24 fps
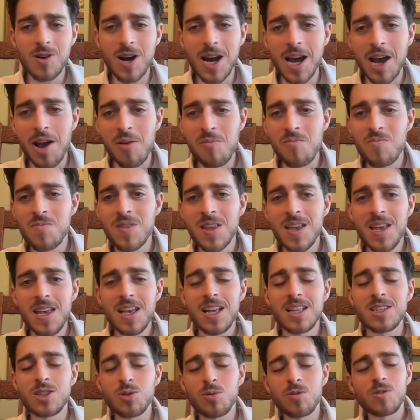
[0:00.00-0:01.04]
And
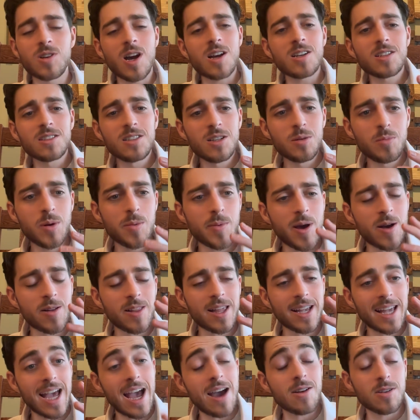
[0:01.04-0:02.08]
so we talked a little bit about
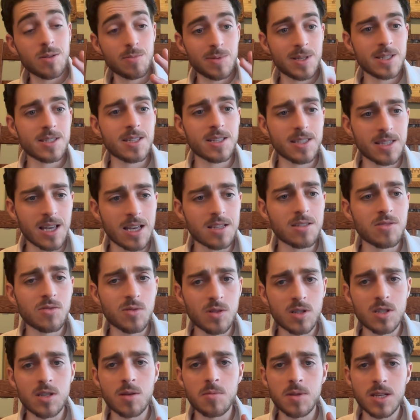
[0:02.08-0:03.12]
like how to be successful
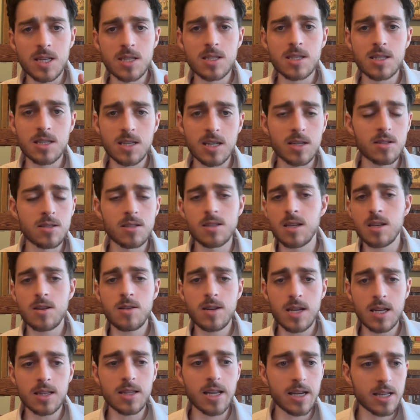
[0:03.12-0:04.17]
and some of these skills that you
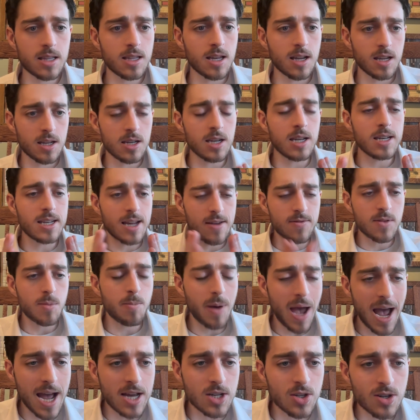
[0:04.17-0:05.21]
need, like that you need to have the
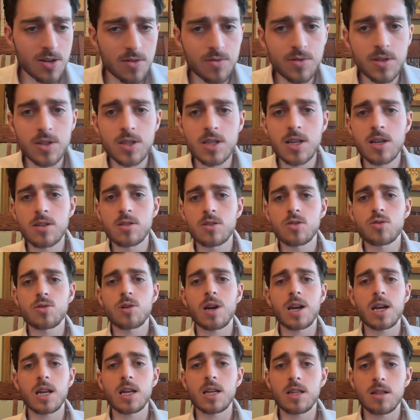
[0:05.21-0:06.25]
passion for sales and
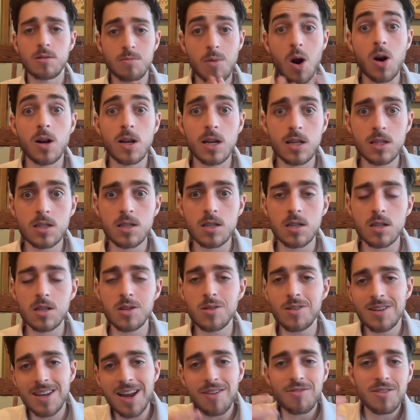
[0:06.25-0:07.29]
trading and markets, and you
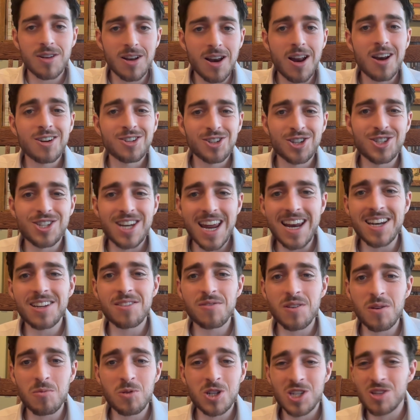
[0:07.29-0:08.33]
need to have an understanding of
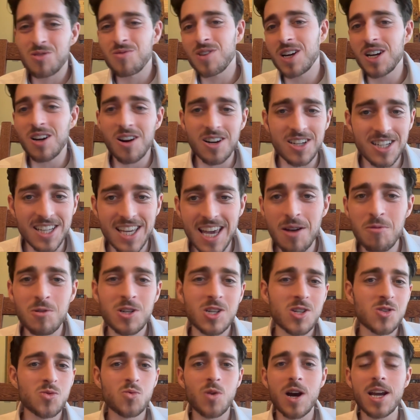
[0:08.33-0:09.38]
it, which is very hard to get,
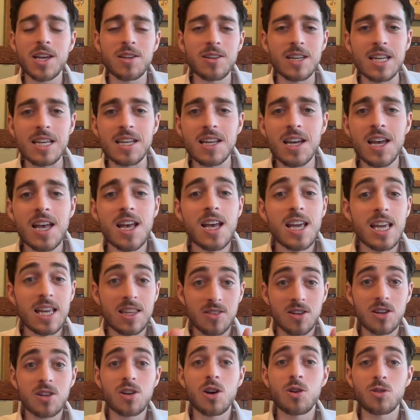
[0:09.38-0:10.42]
which is why you need
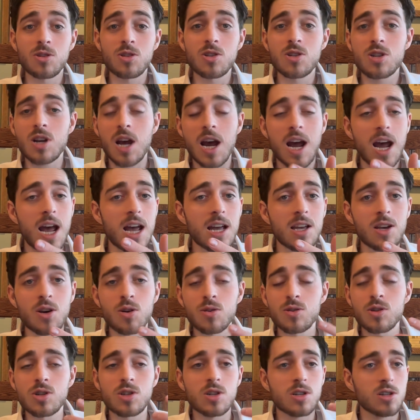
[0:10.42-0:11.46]
either a coach
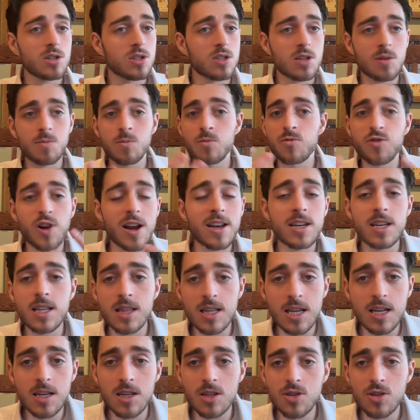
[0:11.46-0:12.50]
or some friend in the